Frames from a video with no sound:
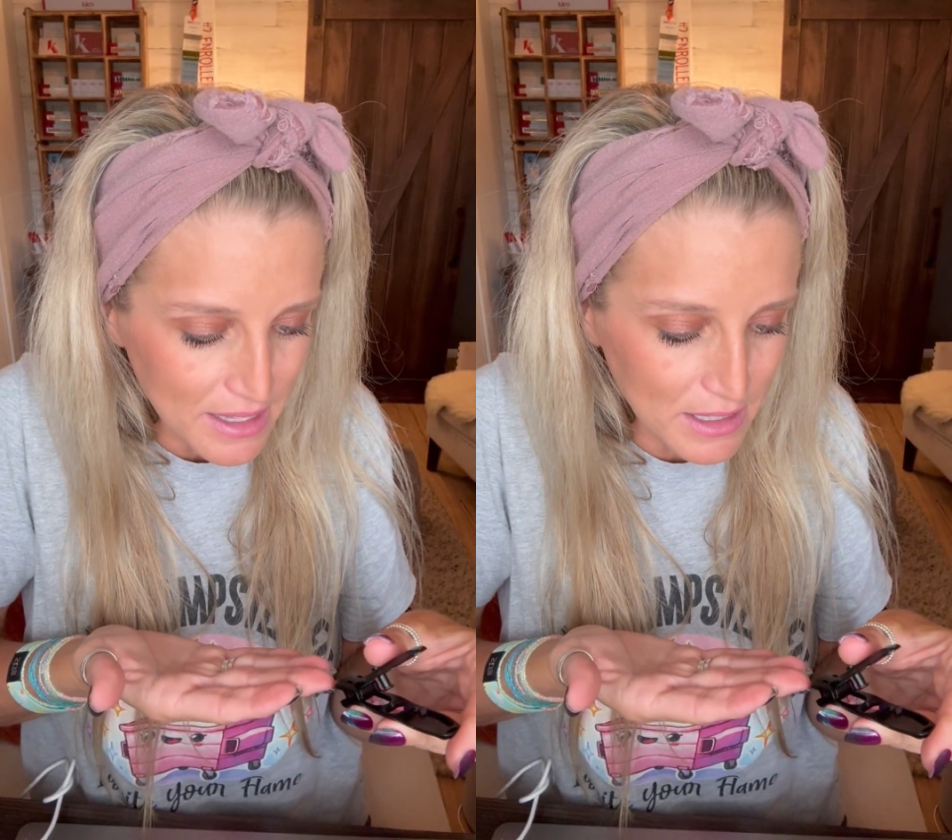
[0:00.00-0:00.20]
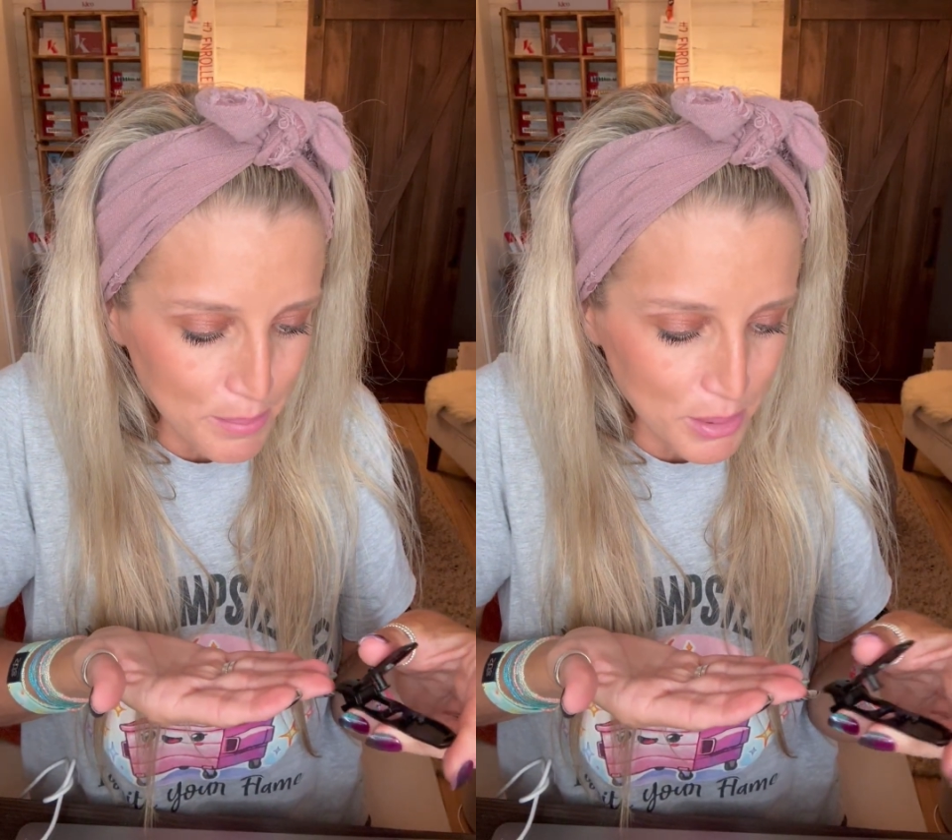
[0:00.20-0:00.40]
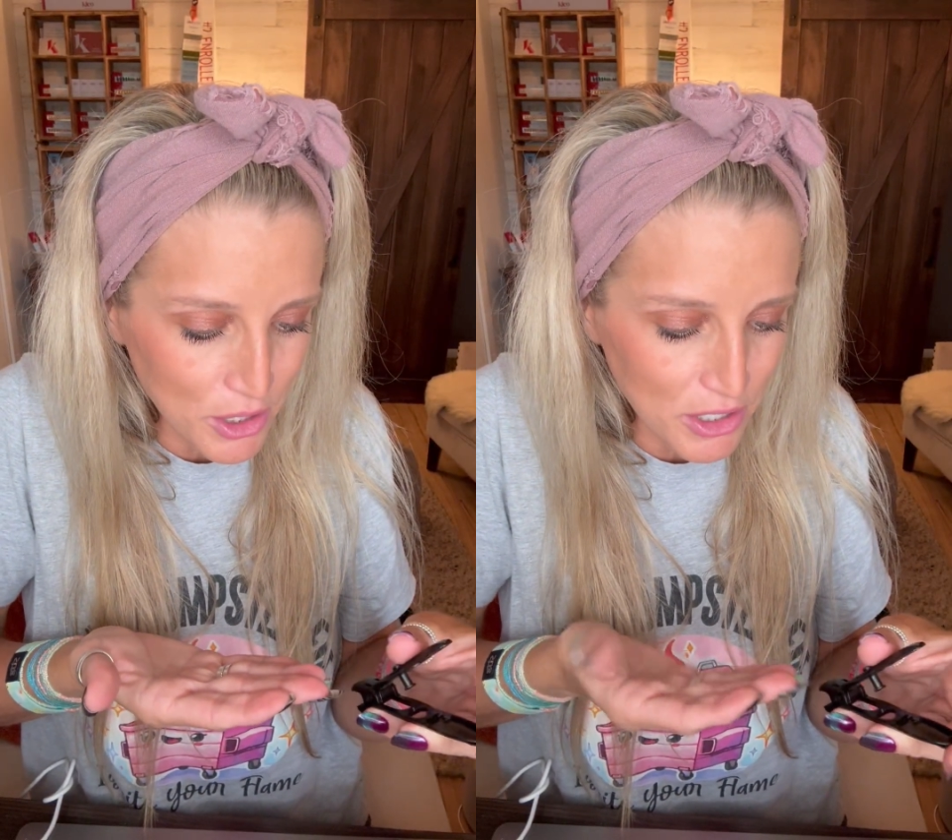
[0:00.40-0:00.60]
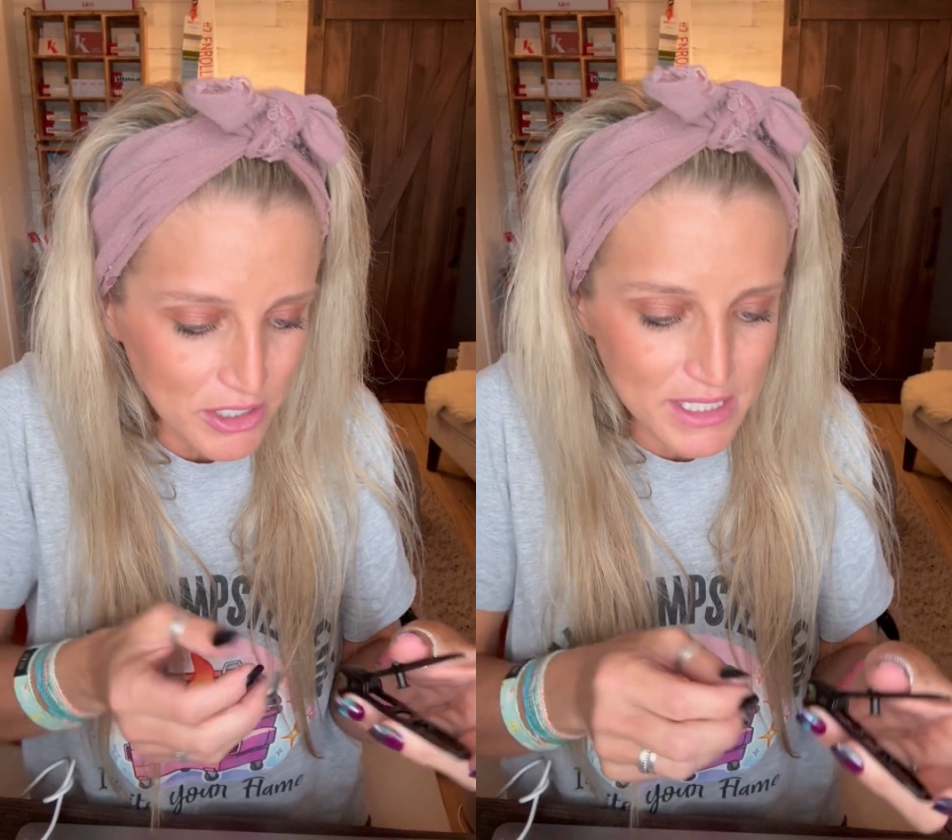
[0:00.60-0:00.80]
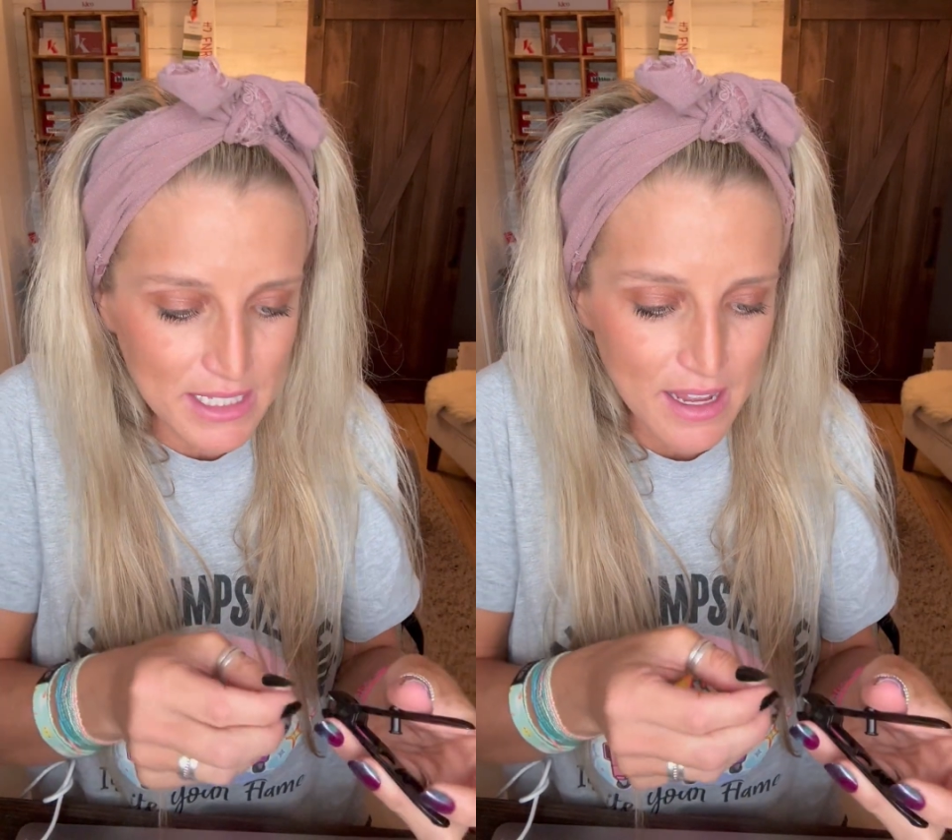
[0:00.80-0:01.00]

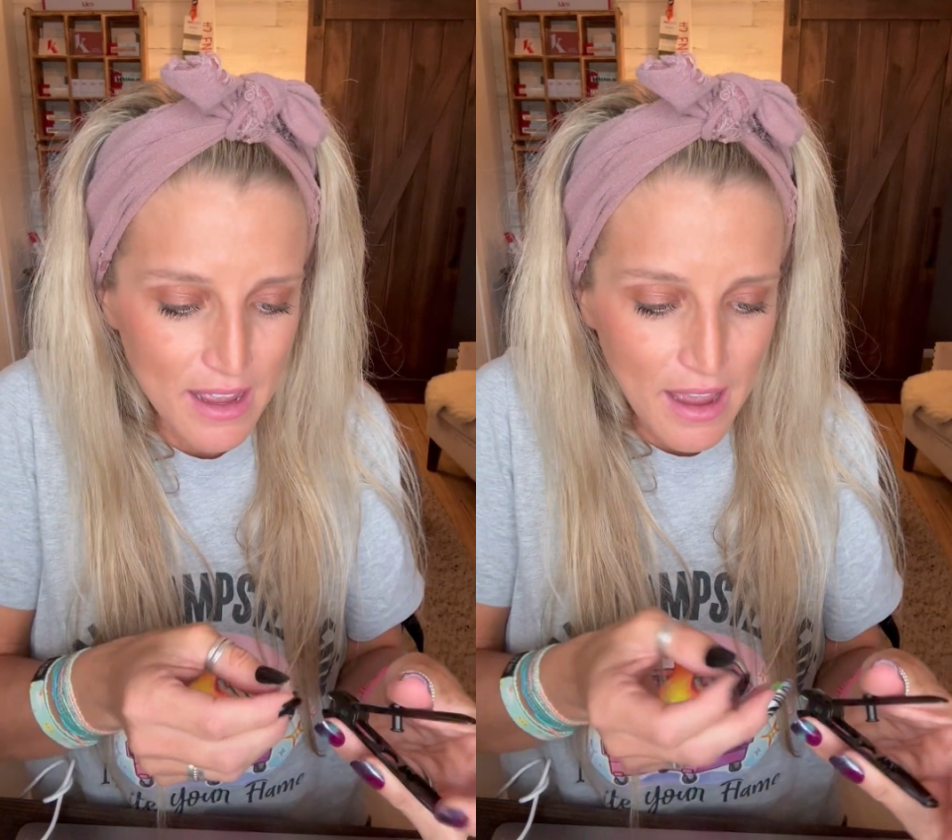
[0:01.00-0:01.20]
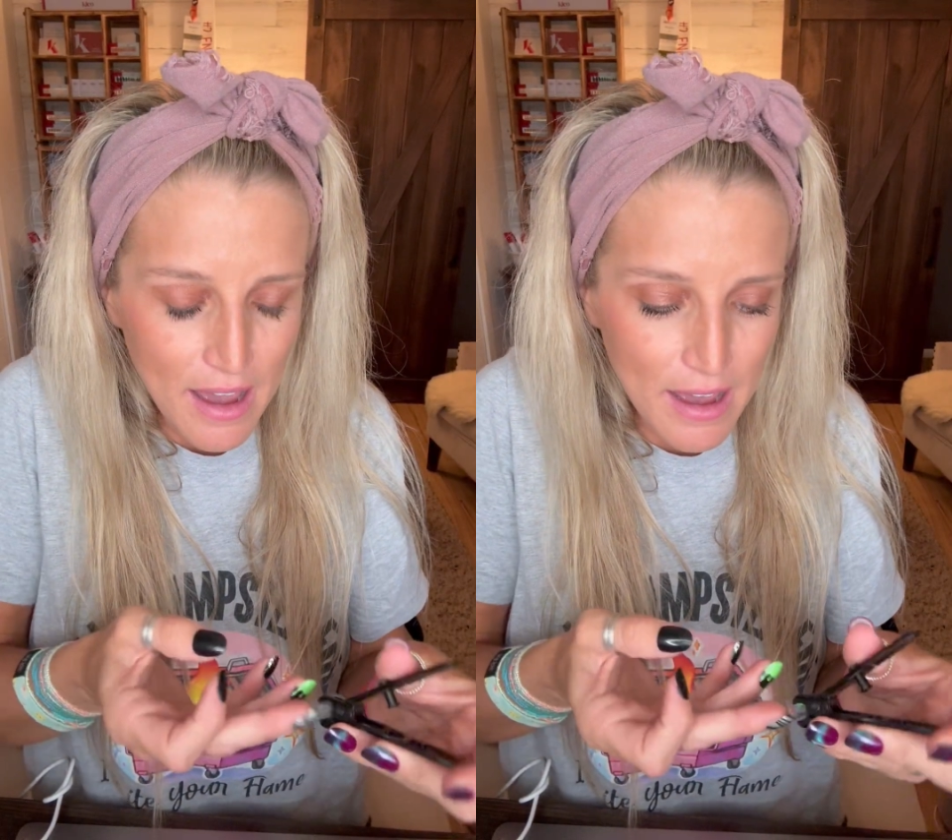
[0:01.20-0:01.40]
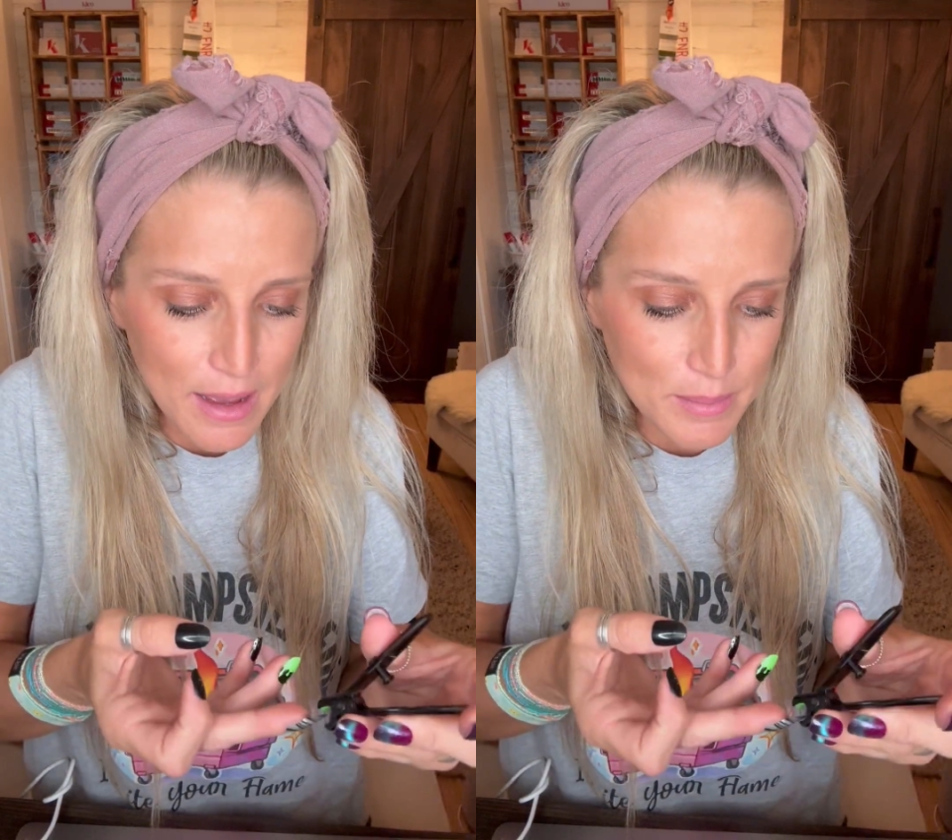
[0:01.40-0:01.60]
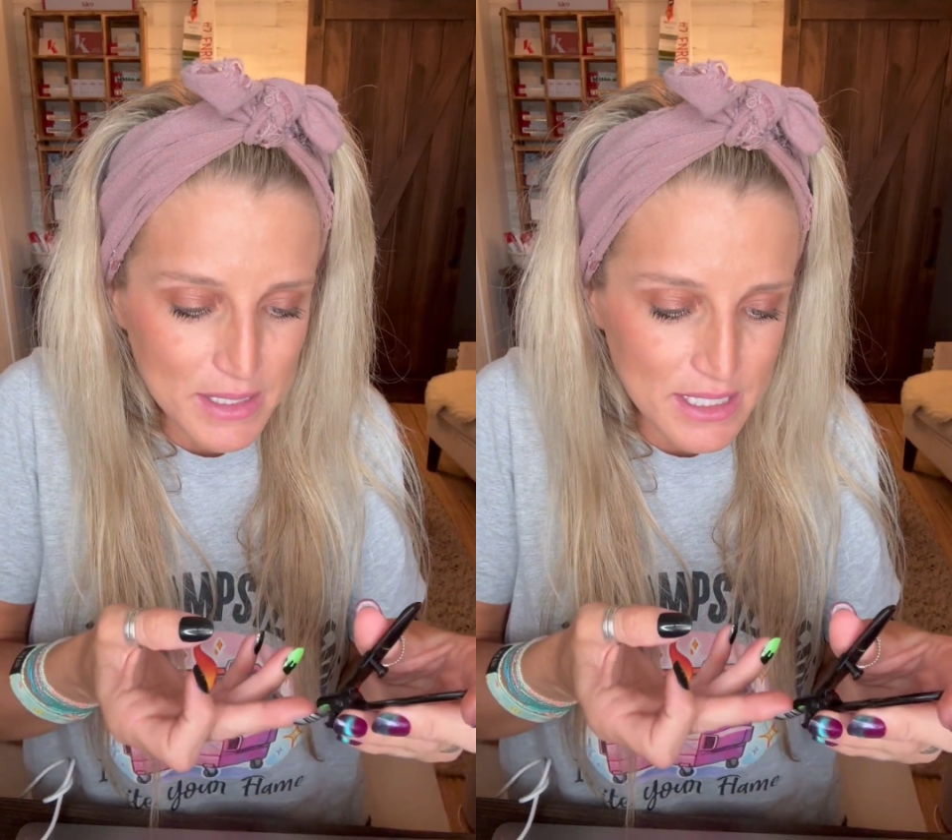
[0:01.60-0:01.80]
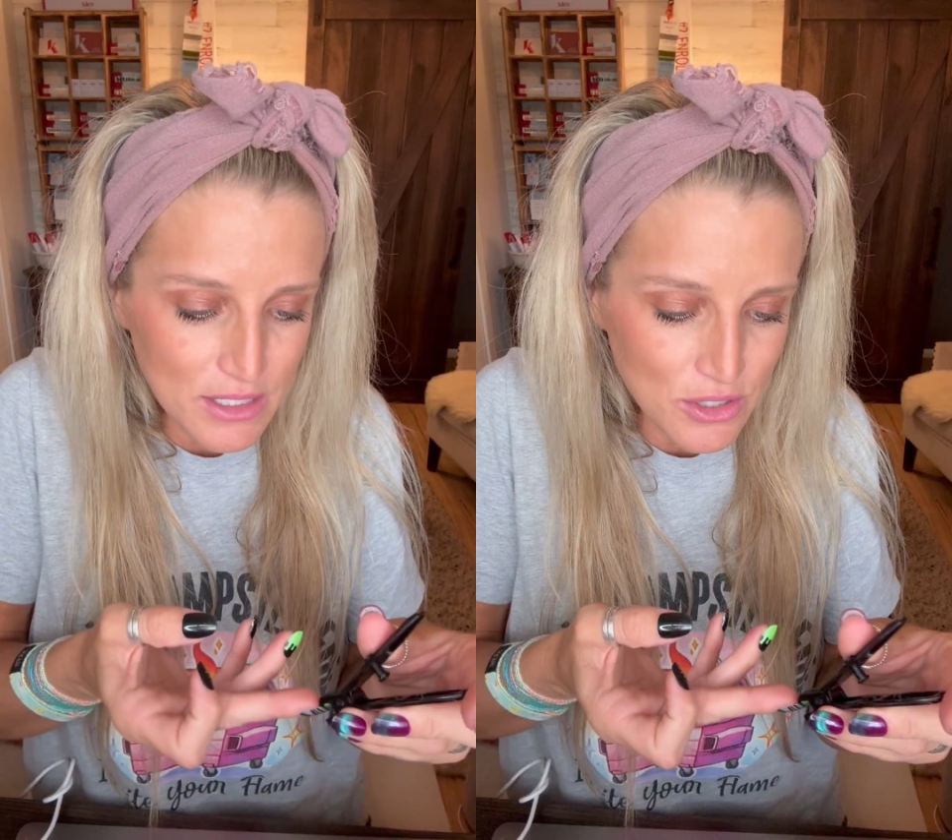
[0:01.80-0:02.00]
clippers,
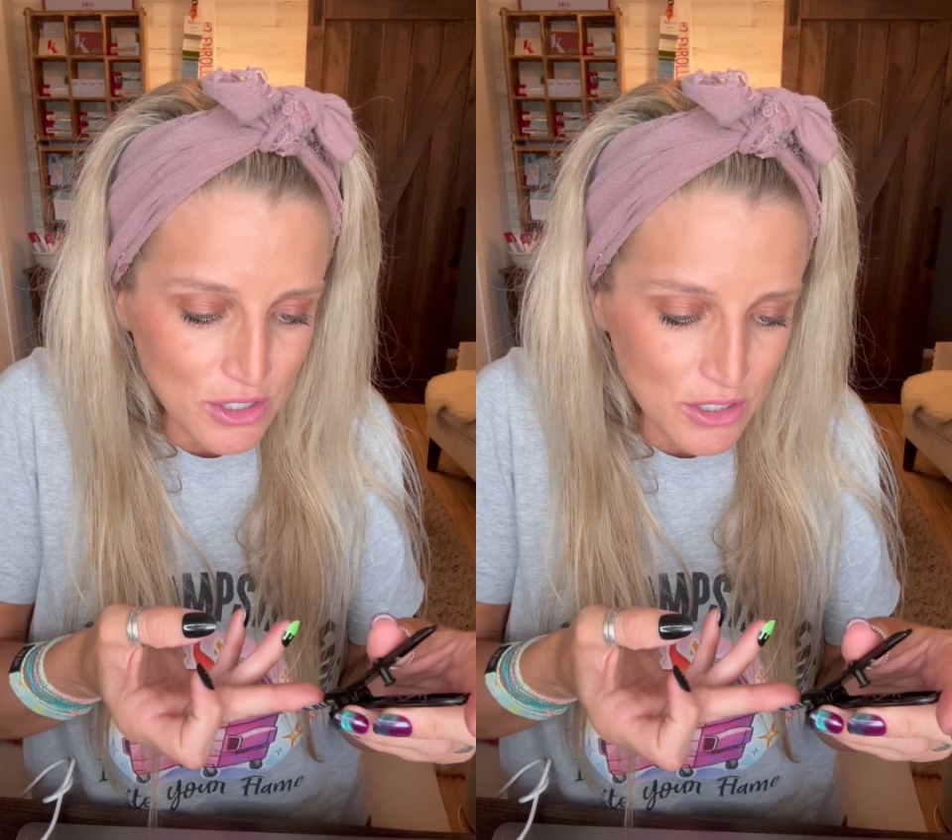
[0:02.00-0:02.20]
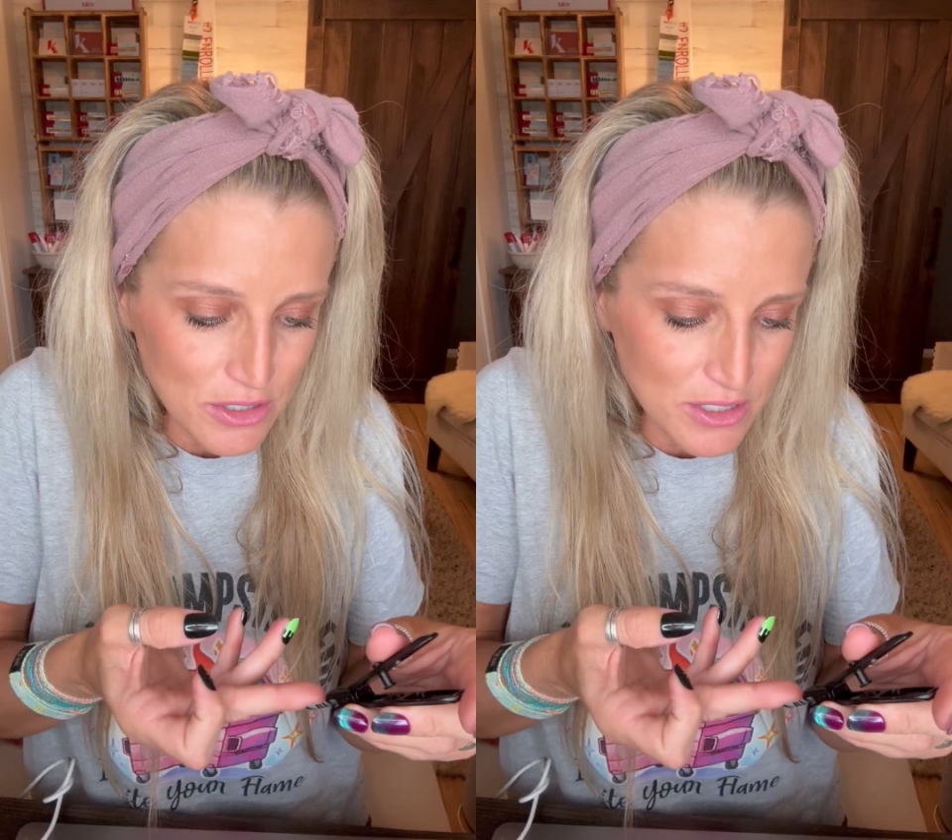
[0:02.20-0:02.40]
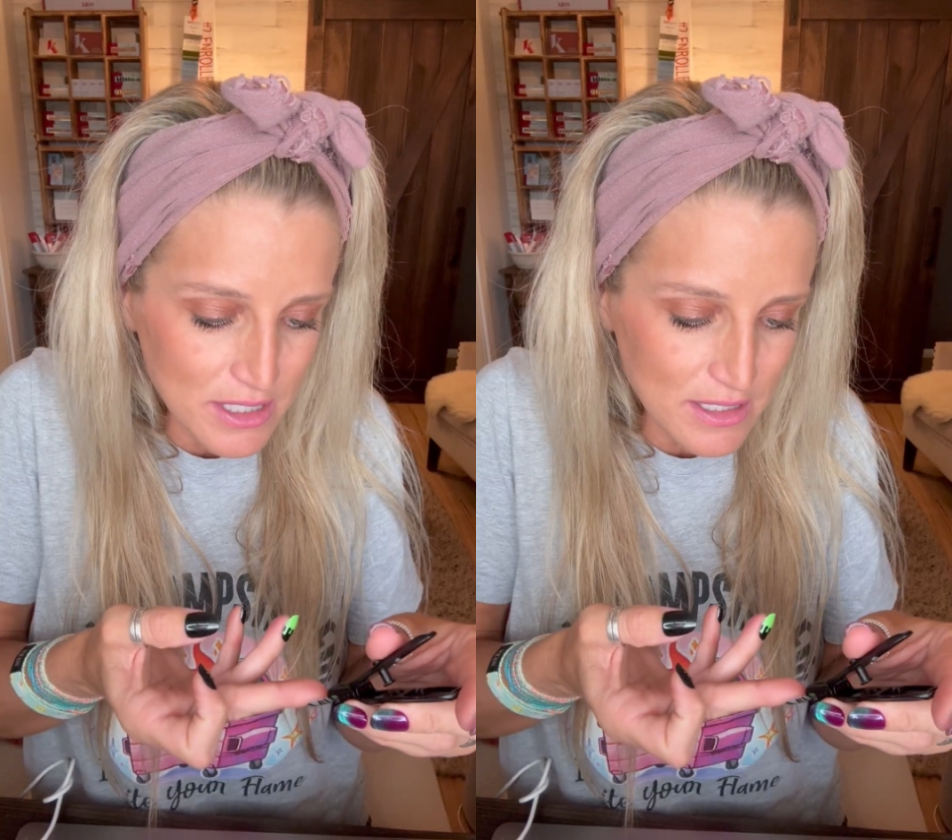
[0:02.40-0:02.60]
scissors,